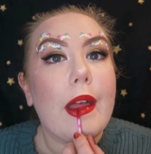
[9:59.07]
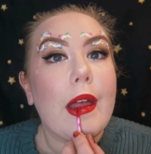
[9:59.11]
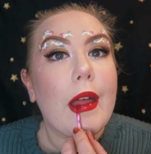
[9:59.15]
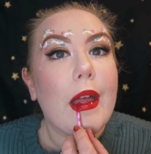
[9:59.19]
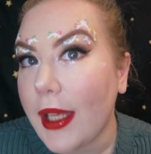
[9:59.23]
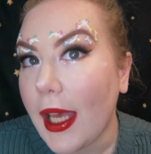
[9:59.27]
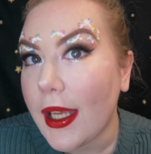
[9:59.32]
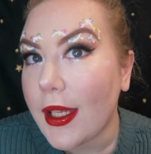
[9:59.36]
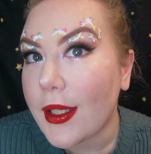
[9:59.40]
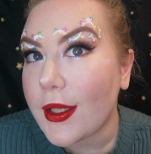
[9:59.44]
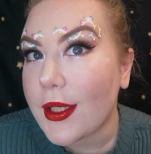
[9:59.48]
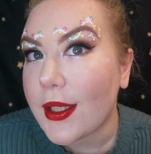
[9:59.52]

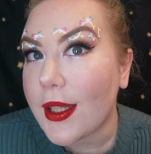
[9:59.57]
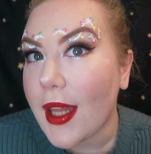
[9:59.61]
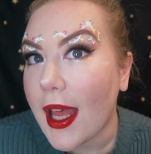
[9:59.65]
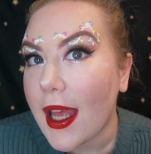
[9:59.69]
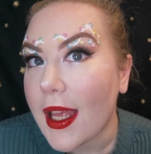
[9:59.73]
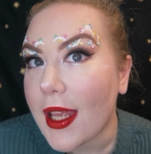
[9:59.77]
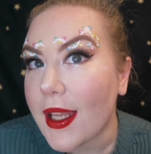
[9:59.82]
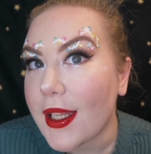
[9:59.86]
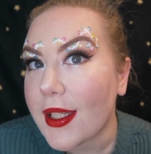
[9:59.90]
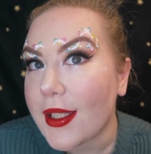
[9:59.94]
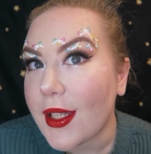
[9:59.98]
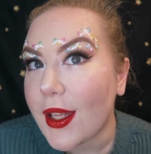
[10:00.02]
Okay, so
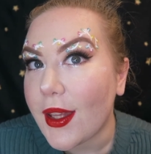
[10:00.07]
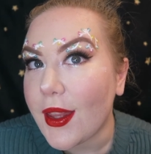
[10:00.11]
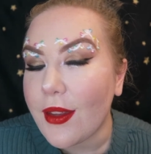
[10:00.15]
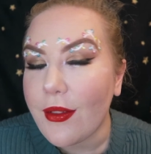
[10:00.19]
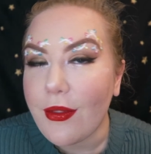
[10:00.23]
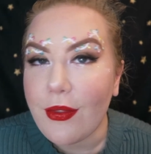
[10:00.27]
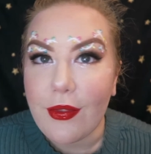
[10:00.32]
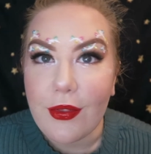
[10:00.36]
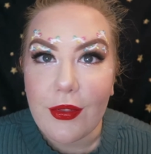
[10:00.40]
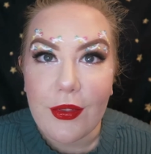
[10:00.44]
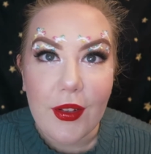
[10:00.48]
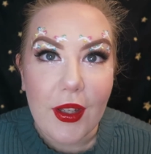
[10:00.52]
that is
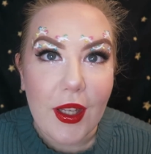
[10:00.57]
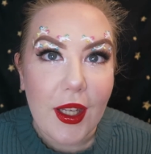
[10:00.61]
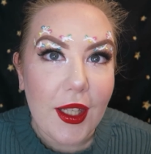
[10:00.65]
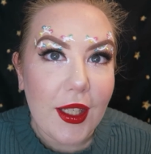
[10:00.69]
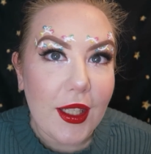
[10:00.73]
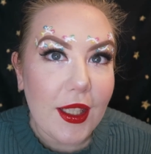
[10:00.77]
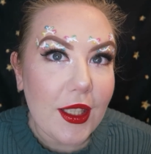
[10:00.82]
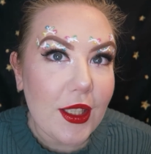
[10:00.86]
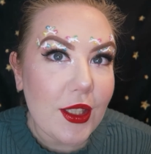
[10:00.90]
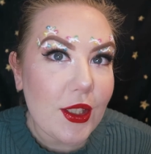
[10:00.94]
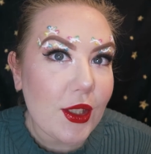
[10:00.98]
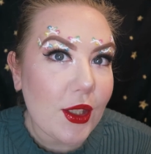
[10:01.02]
the
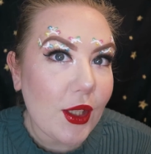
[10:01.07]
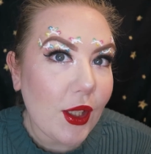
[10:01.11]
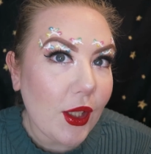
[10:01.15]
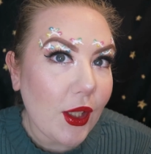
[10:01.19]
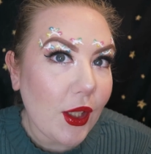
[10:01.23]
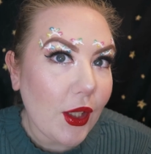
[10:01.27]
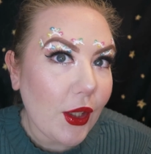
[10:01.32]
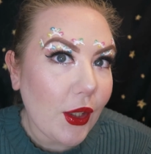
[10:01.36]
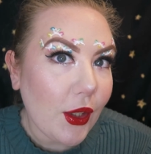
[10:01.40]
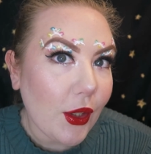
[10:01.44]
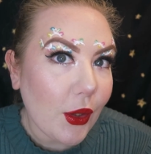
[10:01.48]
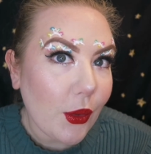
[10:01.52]
finished
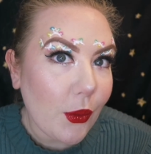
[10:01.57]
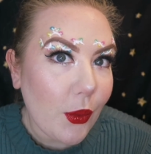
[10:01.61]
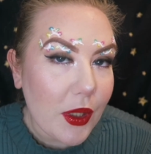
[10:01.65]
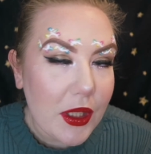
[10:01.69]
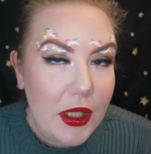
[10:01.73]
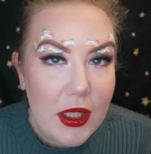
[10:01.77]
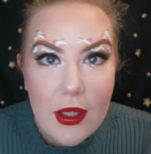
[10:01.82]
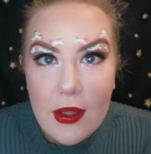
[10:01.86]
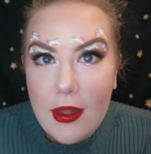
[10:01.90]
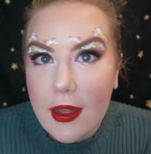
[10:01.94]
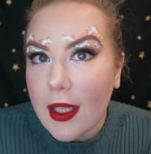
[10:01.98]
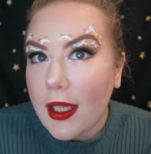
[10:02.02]
look.
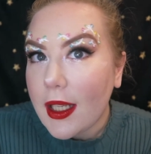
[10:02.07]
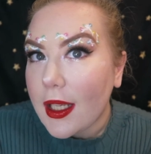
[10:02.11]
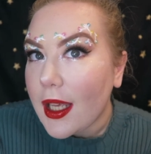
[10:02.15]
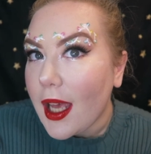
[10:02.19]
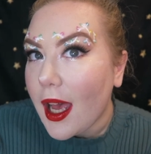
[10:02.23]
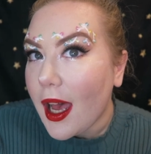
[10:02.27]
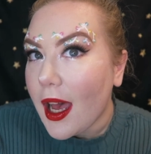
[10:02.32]
What do you think,